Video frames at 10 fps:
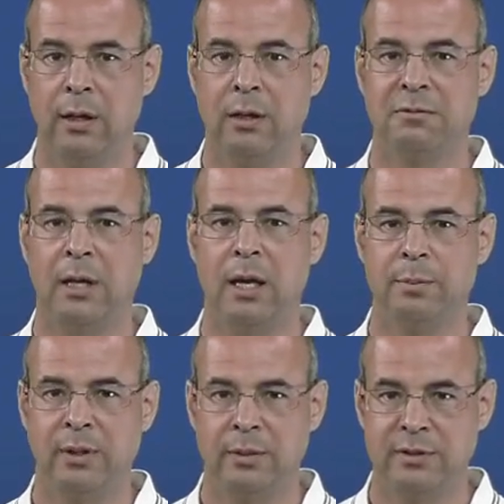For our
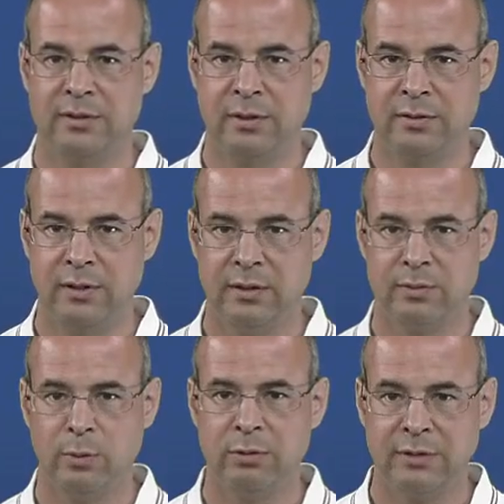purposes, it's
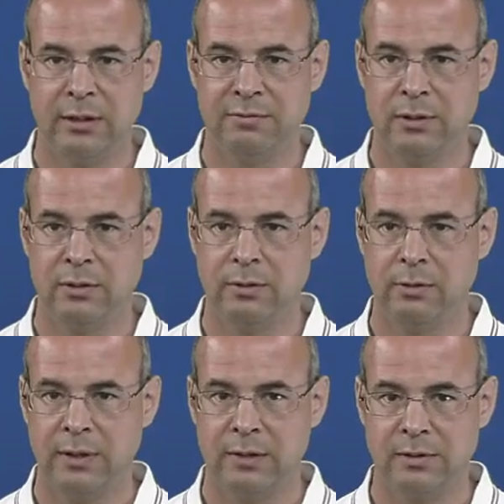more relevant to
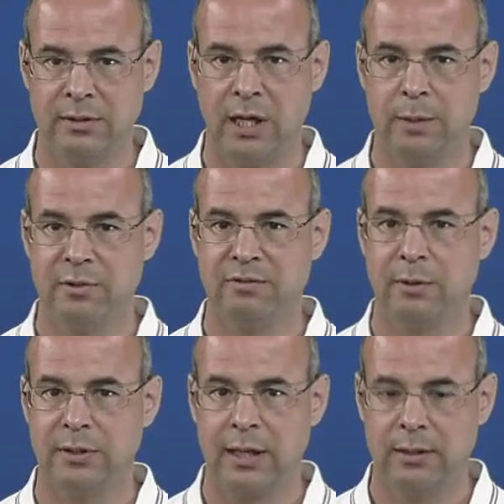look at the types of
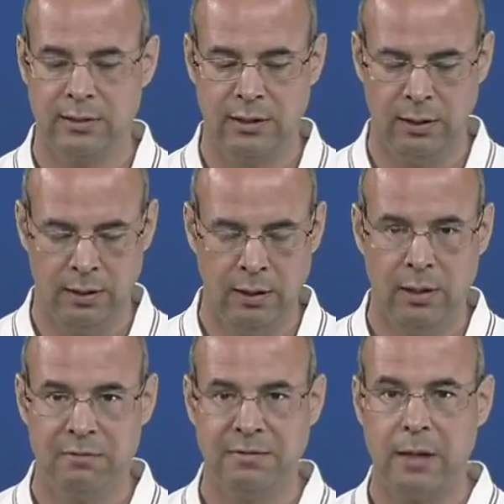modality
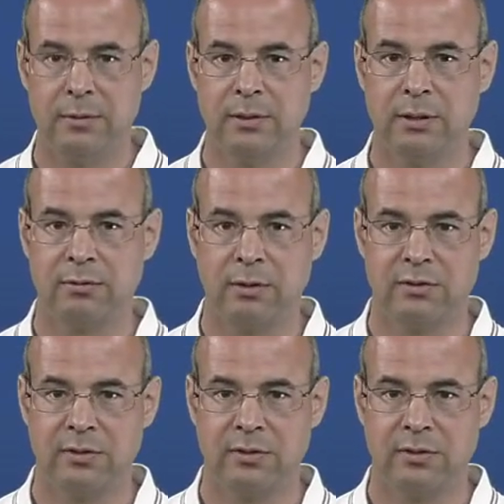found across